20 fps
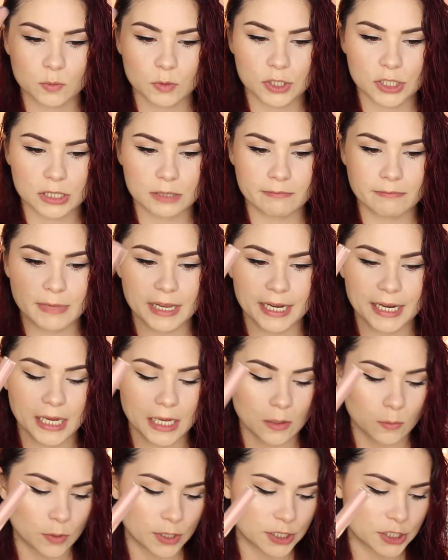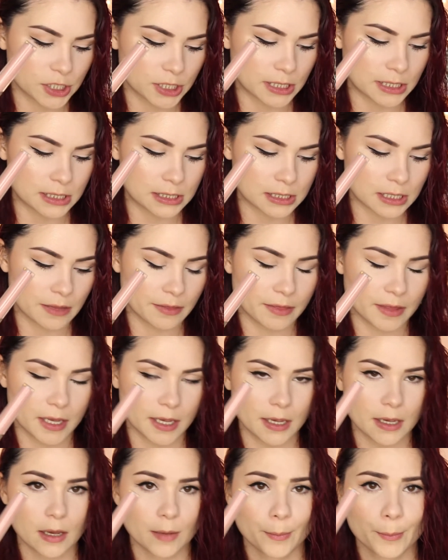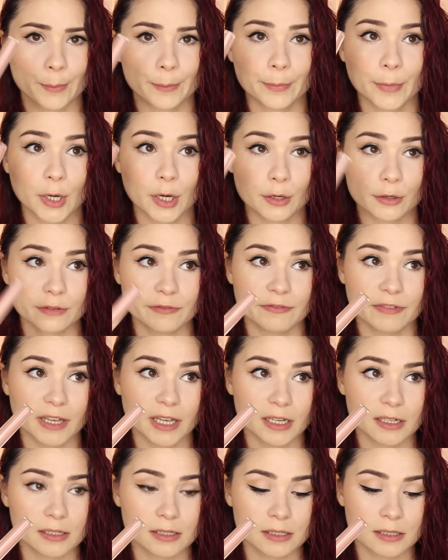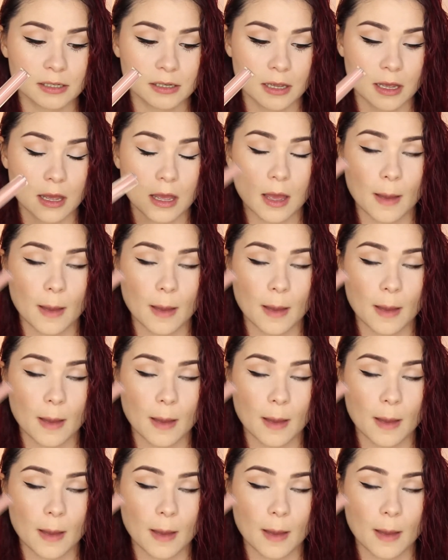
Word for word: which is midi, which is the perfect,